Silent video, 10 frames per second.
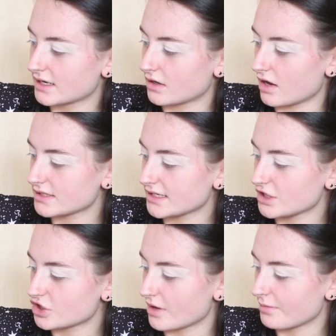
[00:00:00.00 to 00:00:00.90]
Glossy,
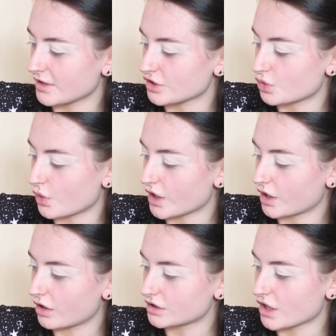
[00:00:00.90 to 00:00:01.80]
Drippin',
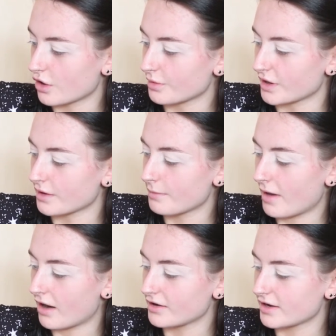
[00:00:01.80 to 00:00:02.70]
Twerk, October,
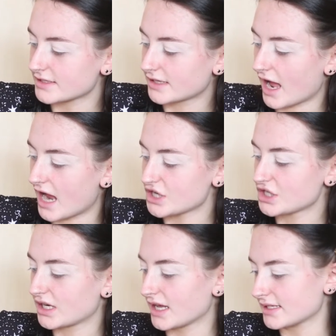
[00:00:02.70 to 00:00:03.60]
Paradise,
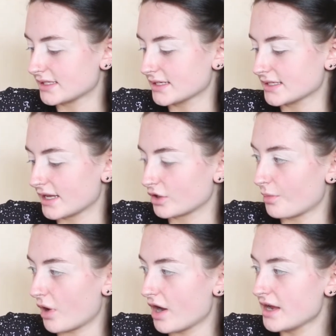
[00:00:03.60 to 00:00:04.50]
Cash, Kisses and
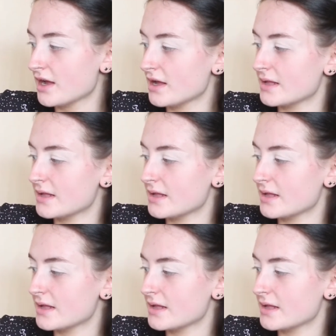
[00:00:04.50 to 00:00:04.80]
Goodbye.